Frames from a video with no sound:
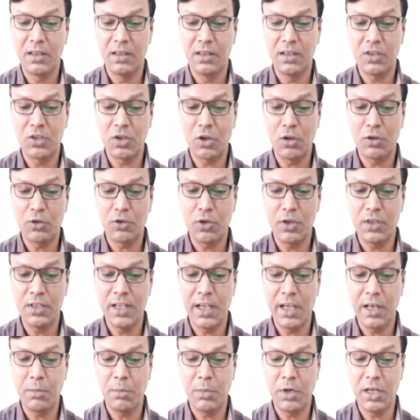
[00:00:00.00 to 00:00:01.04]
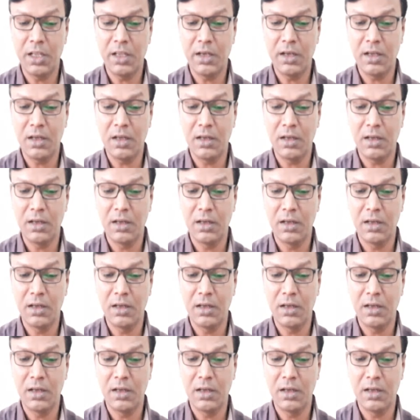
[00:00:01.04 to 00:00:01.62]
this also is N material